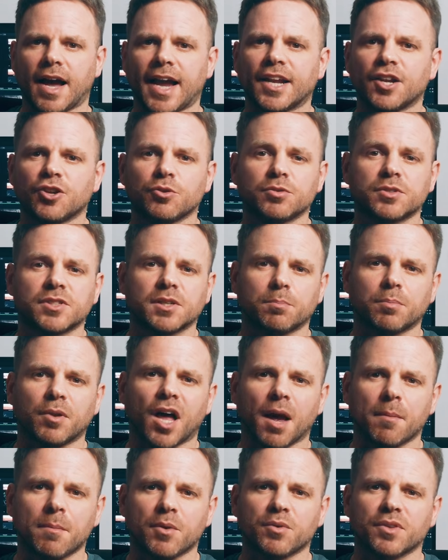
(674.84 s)
Haylou
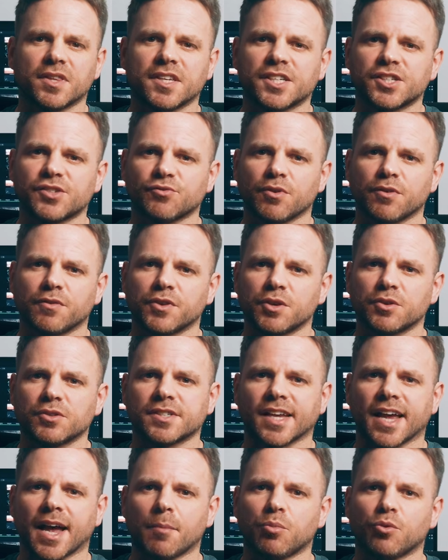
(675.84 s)
supplied me with this review
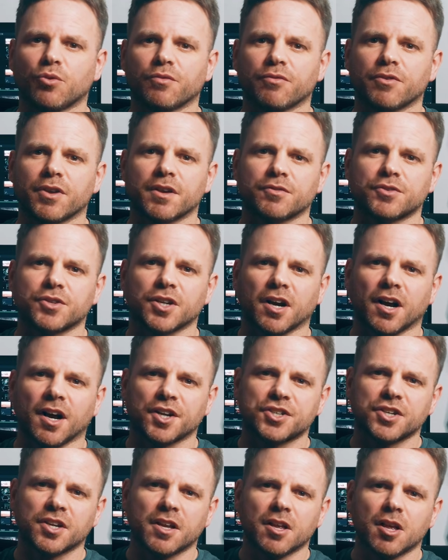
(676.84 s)
sample free of
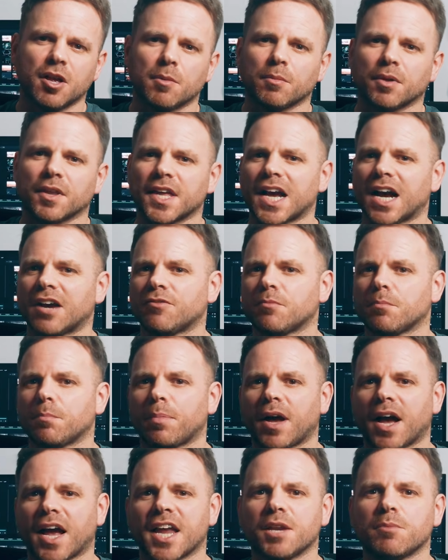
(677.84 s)
charge, but they
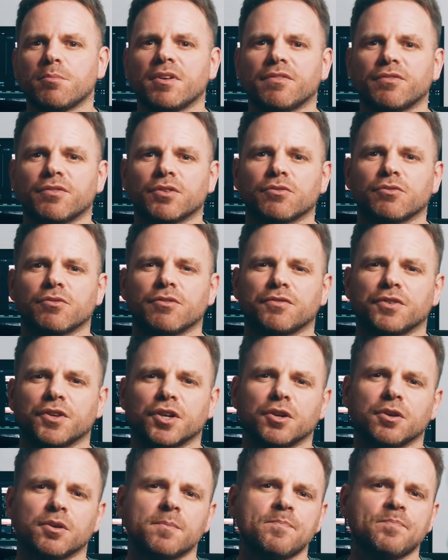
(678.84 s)
haven't paid me for the
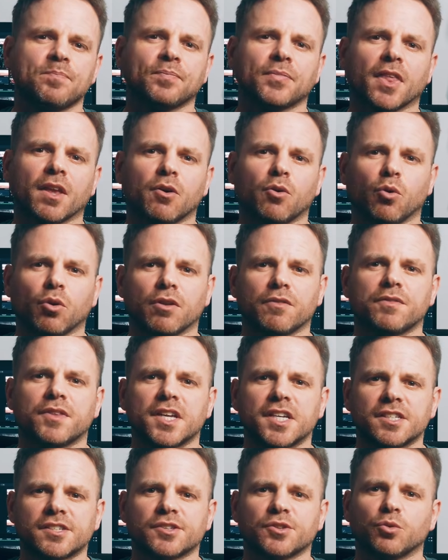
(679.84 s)
review. All of
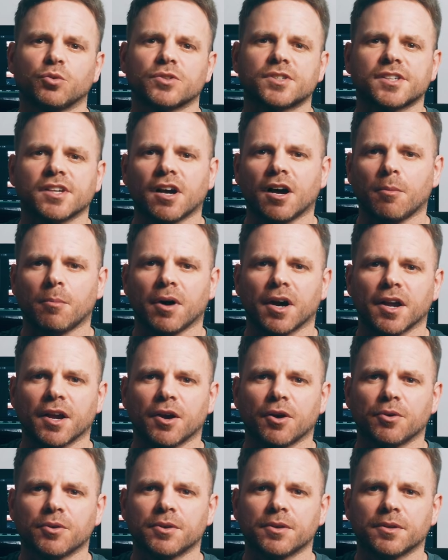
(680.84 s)
these thoughts are my
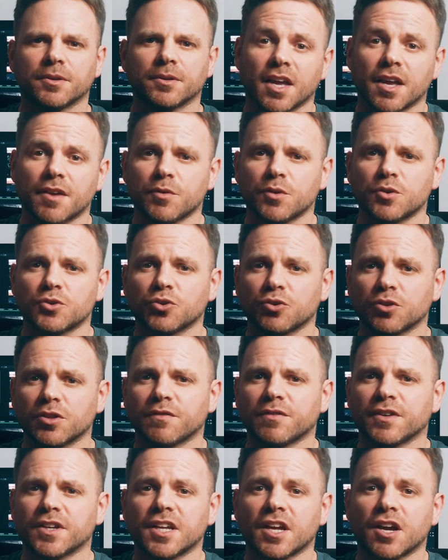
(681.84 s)
own. If you enjoyed
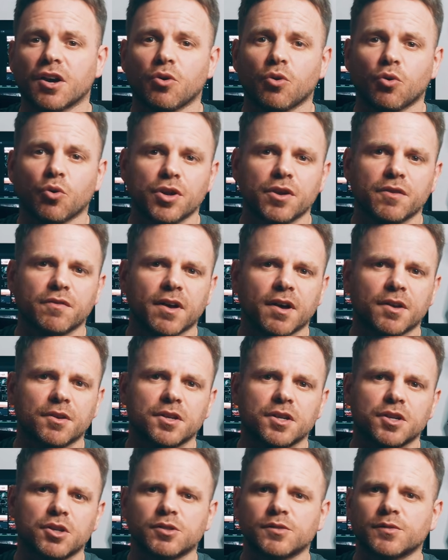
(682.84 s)
the video or you found
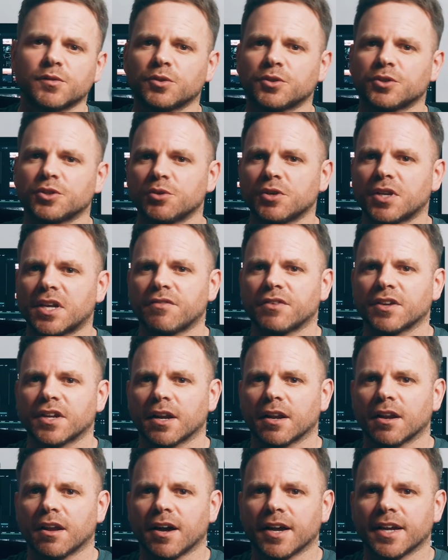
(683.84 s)
it useful, do give it
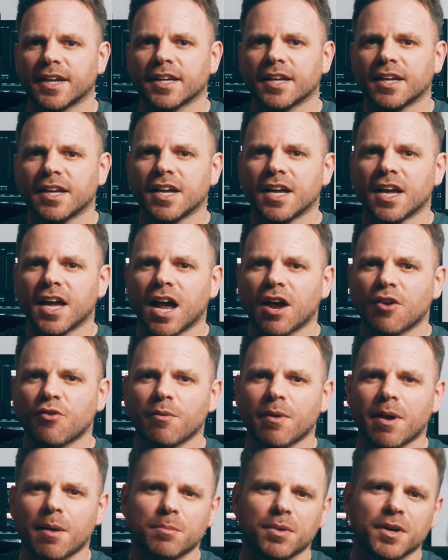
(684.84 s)
a like. And
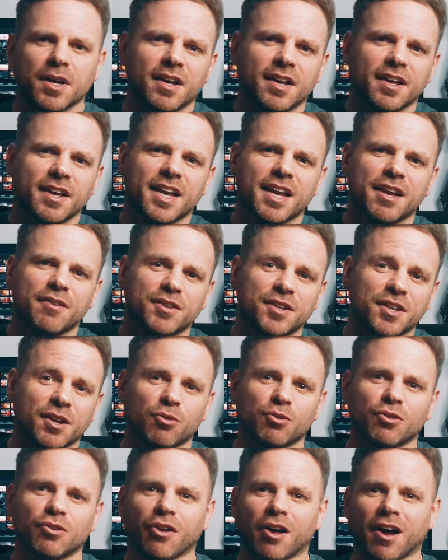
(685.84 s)
remember, if you
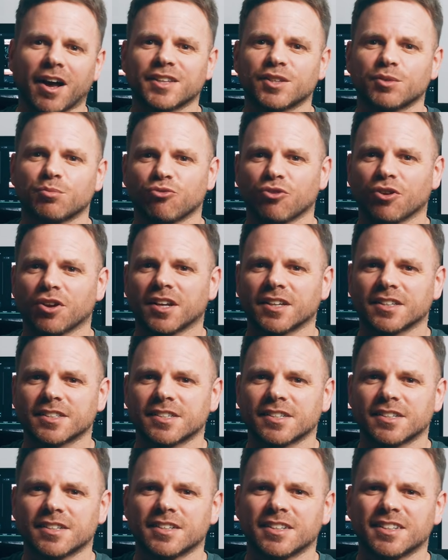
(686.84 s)
don't like the
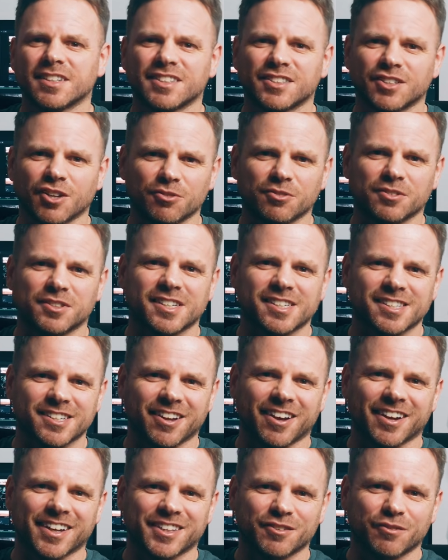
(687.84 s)
product, don't
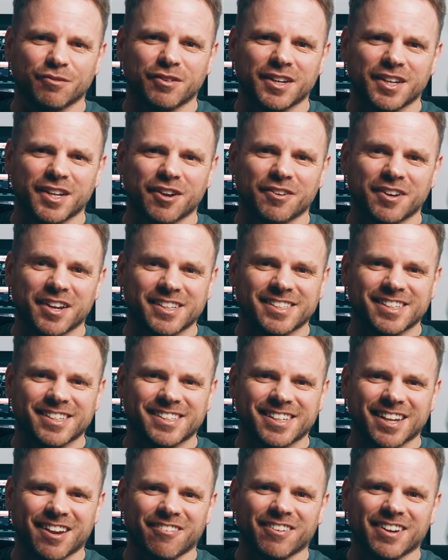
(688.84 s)
dislike the video
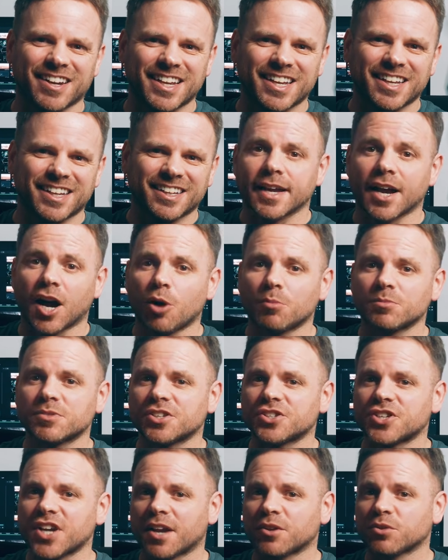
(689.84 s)
necessarily. It harms
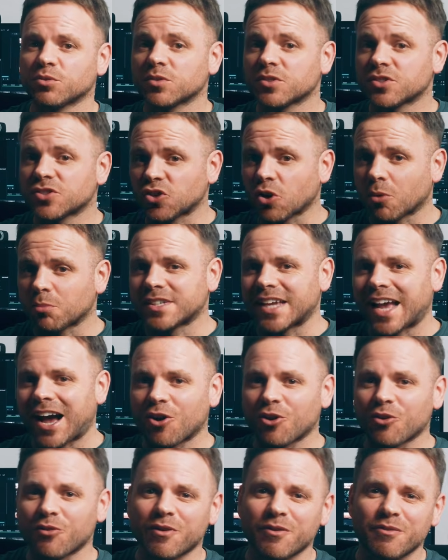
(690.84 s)
the channel, stops the
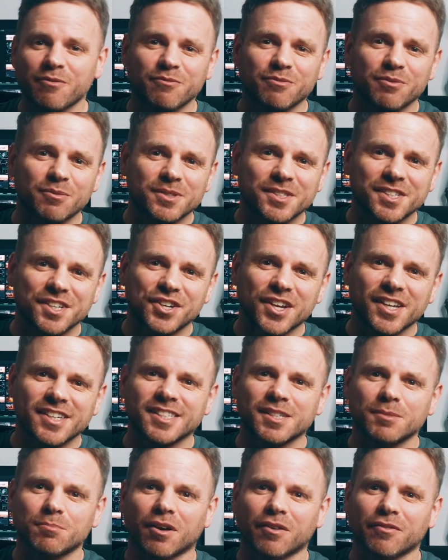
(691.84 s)
algorithm from
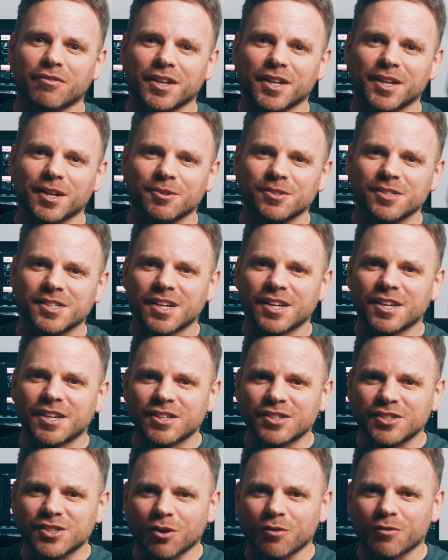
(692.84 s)
suggesting my videos,
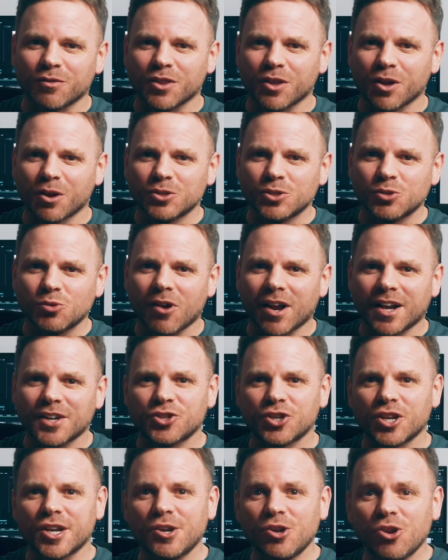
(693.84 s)
so for those who are
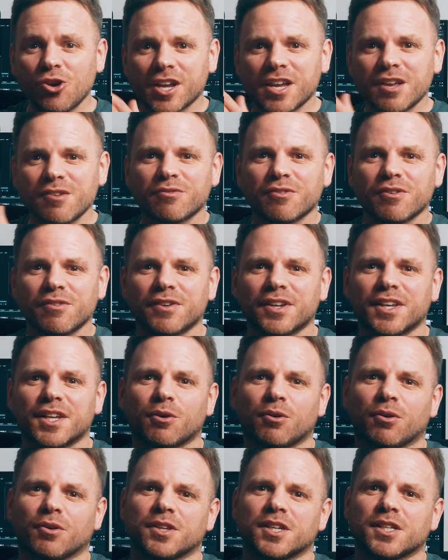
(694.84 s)
actually looking for a
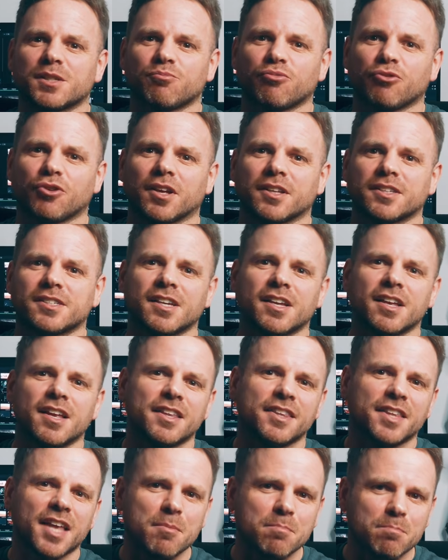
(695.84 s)
video on this product,
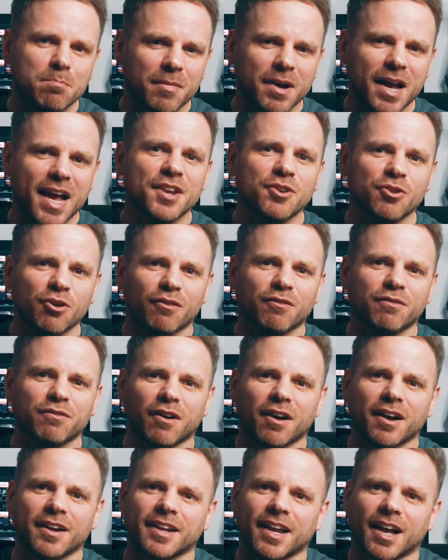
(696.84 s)
they may not
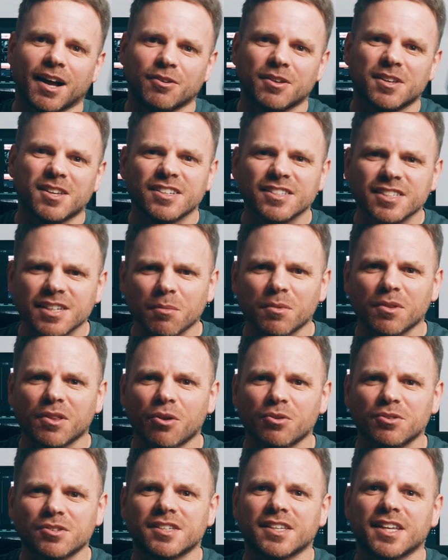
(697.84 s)
find out some of
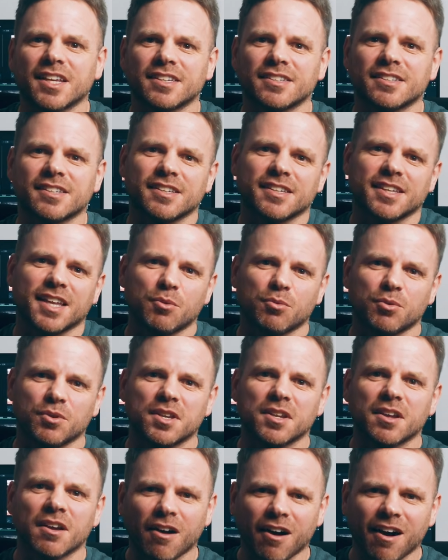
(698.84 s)
those things that they
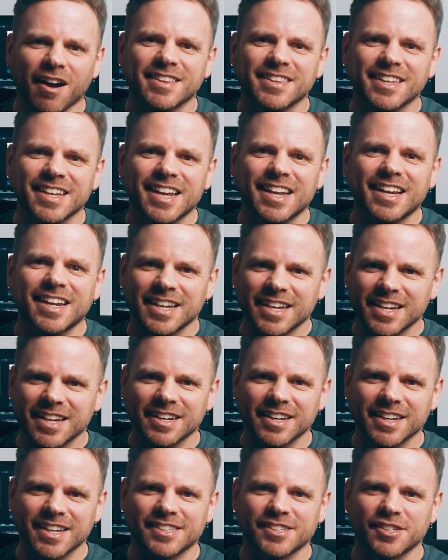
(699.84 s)
would ideally
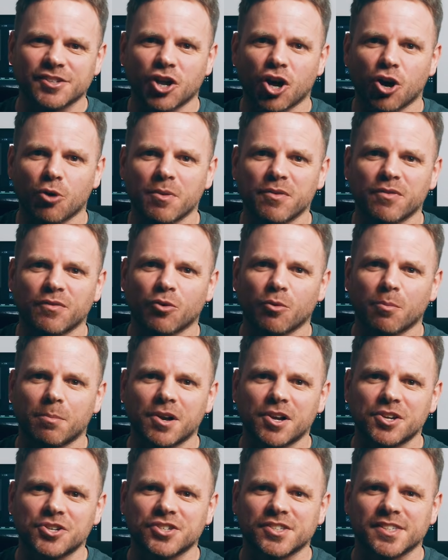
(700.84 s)
need to know before
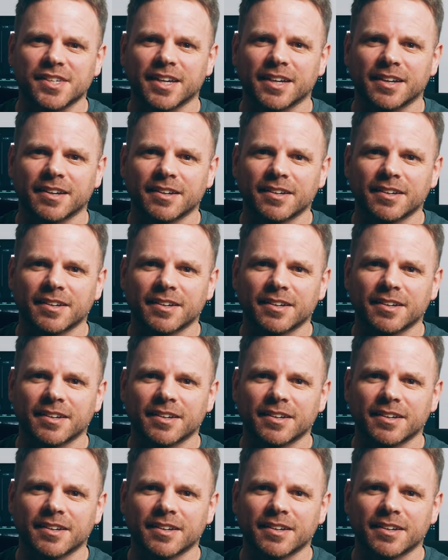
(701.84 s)
purchasing.